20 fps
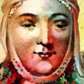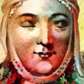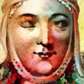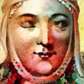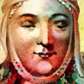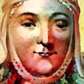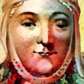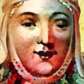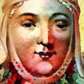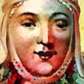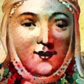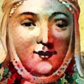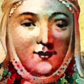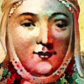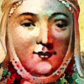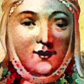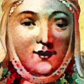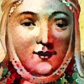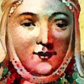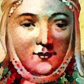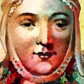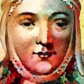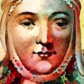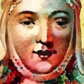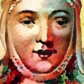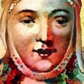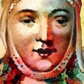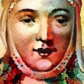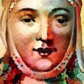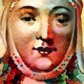The crusade was
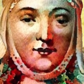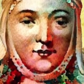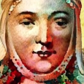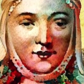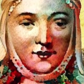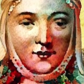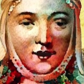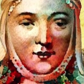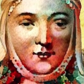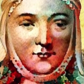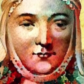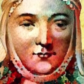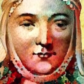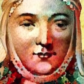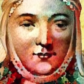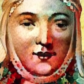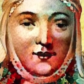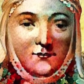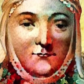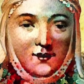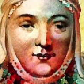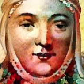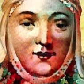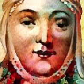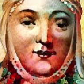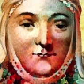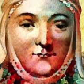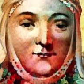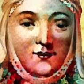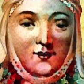a disaster, and the
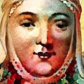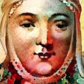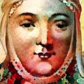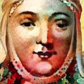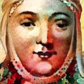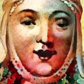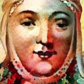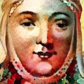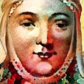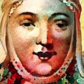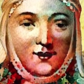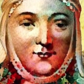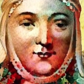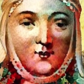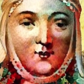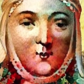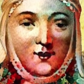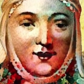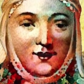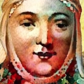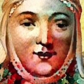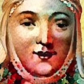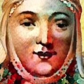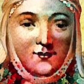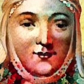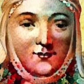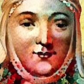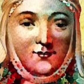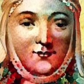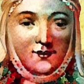tabloid press accused me
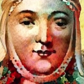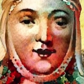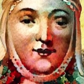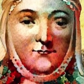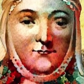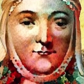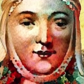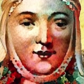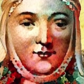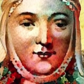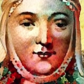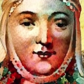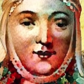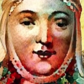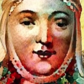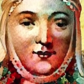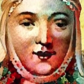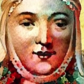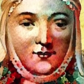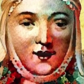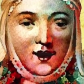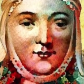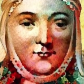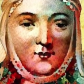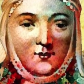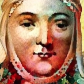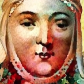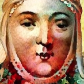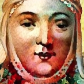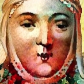at the time of seeing it as a
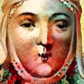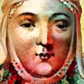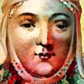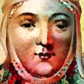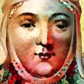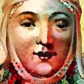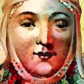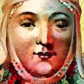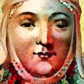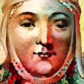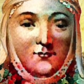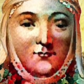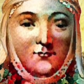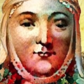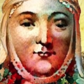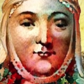pleasure trip.